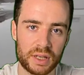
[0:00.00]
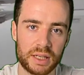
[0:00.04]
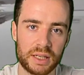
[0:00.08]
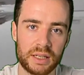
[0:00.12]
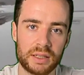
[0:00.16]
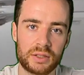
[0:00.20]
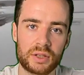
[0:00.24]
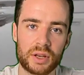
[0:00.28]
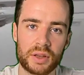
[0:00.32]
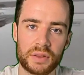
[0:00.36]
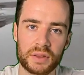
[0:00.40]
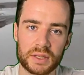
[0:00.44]

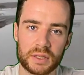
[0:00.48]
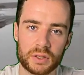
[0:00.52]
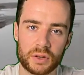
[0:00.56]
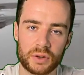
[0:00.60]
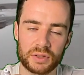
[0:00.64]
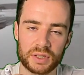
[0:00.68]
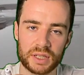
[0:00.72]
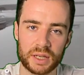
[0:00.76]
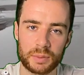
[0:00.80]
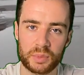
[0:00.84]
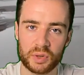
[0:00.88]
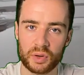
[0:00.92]
really turned this
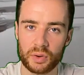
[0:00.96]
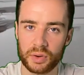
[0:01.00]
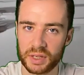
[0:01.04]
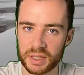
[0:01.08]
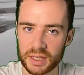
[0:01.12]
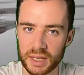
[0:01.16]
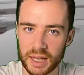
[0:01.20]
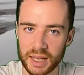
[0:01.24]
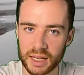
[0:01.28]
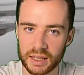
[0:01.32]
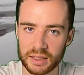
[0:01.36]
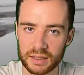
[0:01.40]
concept
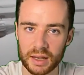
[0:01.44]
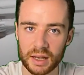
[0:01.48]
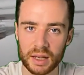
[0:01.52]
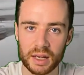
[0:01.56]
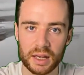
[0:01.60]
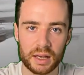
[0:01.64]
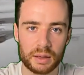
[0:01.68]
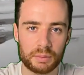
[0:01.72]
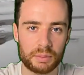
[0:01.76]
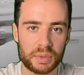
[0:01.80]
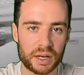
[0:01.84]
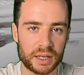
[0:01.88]
on its head
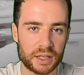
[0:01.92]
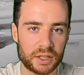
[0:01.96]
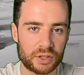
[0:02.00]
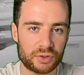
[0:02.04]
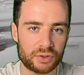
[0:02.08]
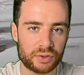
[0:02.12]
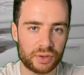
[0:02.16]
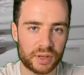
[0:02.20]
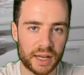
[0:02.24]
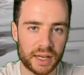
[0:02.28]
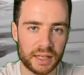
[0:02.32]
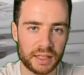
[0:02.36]
by
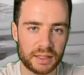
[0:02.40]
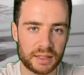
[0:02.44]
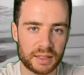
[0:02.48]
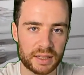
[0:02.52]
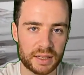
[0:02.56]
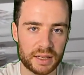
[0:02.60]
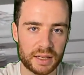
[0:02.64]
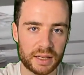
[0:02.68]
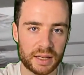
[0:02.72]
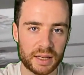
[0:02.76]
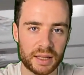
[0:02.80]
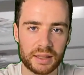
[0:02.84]

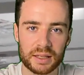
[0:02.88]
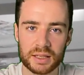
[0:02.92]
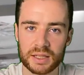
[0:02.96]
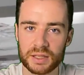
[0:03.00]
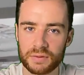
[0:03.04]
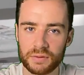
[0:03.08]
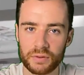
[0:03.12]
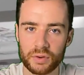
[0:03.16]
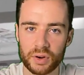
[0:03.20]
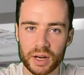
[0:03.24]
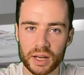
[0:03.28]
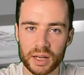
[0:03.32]
creating in
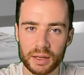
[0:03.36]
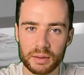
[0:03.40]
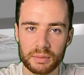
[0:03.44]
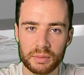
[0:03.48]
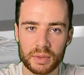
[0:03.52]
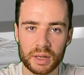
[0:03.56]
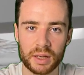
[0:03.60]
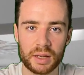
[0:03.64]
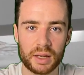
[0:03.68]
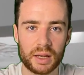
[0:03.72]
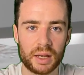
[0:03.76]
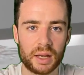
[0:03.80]
this
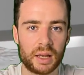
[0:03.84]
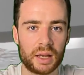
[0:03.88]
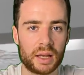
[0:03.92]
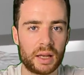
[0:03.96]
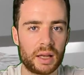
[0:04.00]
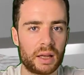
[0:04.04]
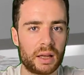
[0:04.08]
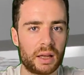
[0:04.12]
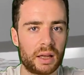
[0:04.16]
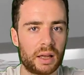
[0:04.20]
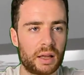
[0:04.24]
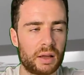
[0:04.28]
frame
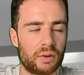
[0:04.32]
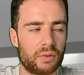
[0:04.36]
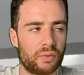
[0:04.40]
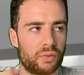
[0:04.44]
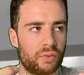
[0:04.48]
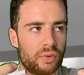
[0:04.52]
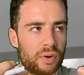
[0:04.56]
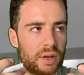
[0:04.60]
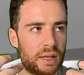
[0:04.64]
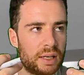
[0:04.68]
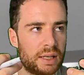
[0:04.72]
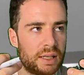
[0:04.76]

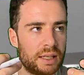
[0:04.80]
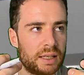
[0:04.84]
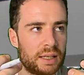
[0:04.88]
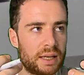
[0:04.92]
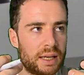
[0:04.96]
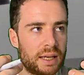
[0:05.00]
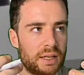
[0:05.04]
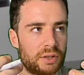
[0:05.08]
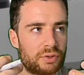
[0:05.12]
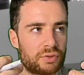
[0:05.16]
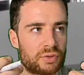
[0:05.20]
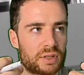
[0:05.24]

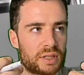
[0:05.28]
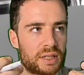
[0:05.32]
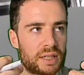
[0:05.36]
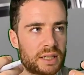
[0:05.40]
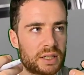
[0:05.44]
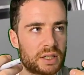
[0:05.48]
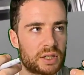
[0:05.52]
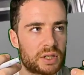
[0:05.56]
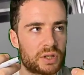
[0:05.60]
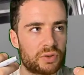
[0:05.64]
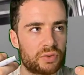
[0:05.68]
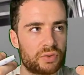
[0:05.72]
really
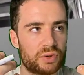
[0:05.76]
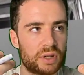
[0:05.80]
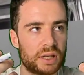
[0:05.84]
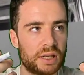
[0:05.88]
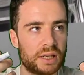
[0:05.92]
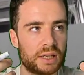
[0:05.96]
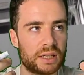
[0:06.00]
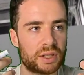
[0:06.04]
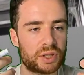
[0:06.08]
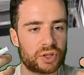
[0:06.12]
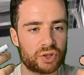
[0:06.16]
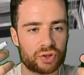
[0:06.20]
interesting
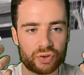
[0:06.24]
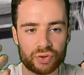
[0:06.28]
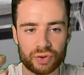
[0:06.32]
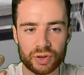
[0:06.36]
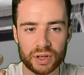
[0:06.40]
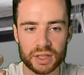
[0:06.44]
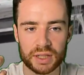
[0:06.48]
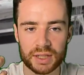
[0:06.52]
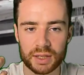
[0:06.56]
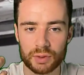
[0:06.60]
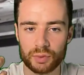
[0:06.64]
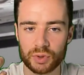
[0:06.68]
surrealist
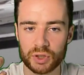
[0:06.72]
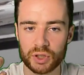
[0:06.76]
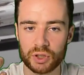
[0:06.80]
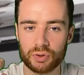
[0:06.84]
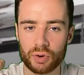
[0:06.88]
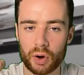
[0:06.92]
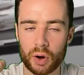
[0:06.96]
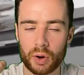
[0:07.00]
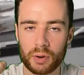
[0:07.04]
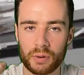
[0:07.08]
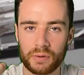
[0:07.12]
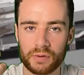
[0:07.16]
trees that would
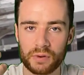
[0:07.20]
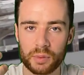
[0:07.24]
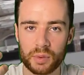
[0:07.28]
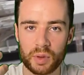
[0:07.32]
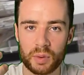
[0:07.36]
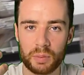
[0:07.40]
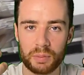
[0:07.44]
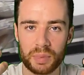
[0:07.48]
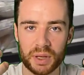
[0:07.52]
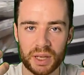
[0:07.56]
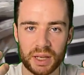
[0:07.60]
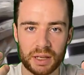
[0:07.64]
grow up
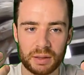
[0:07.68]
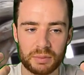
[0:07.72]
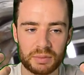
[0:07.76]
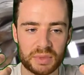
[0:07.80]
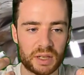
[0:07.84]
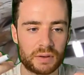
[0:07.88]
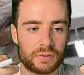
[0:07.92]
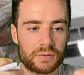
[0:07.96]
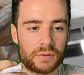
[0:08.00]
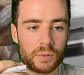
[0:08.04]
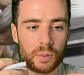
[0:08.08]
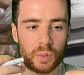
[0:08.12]
from the
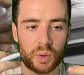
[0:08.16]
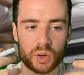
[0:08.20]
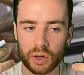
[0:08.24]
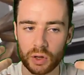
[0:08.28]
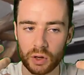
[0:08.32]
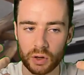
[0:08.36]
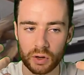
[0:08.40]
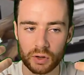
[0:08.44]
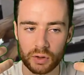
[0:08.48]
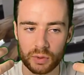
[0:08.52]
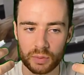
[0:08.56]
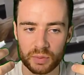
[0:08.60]
beams and from the
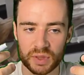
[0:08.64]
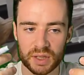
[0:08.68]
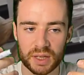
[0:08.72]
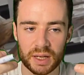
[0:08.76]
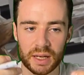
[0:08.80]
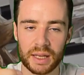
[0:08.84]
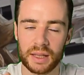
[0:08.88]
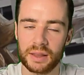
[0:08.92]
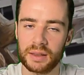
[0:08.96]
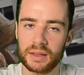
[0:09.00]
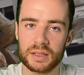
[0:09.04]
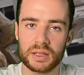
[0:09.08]

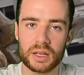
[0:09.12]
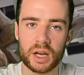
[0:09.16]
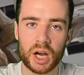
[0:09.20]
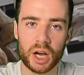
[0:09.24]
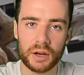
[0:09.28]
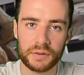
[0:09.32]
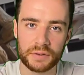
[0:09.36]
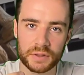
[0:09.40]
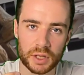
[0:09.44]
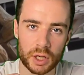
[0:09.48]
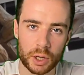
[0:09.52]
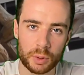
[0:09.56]
columns in this
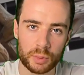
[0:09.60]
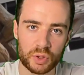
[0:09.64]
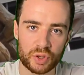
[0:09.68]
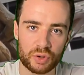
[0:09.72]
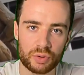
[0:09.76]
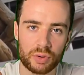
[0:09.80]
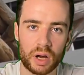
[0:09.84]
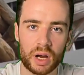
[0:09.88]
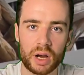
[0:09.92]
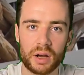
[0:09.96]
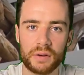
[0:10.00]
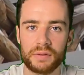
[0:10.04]
half
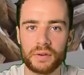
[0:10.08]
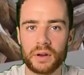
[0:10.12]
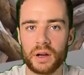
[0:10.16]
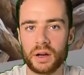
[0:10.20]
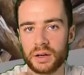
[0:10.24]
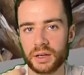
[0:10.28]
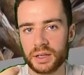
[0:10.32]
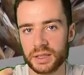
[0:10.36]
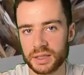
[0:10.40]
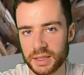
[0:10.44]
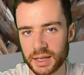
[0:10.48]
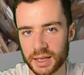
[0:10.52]
sculptural, half
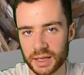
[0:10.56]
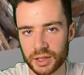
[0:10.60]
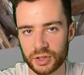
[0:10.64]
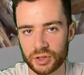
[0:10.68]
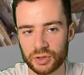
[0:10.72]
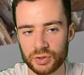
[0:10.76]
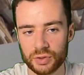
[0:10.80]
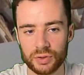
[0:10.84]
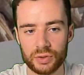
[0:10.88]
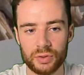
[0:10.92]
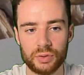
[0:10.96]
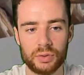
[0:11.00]

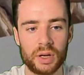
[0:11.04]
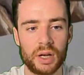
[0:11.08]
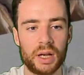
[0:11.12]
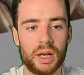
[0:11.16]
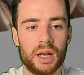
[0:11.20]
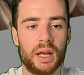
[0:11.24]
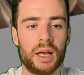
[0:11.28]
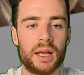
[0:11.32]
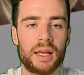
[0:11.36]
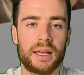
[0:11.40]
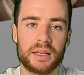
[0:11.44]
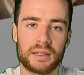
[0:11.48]
architectural
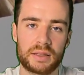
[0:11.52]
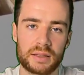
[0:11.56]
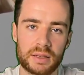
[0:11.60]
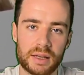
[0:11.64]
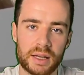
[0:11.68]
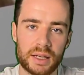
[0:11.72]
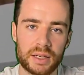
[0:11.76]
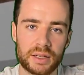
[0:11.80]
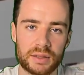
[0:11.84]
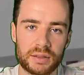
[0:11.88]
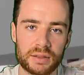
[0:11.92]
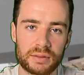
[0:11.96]

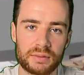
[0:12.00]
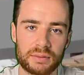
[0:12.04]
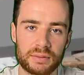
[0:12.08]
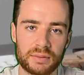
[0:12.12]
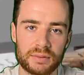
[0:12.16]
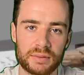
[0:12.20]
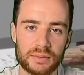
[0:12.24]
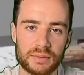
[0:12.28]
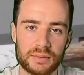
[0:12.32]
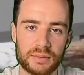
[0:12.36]
installation.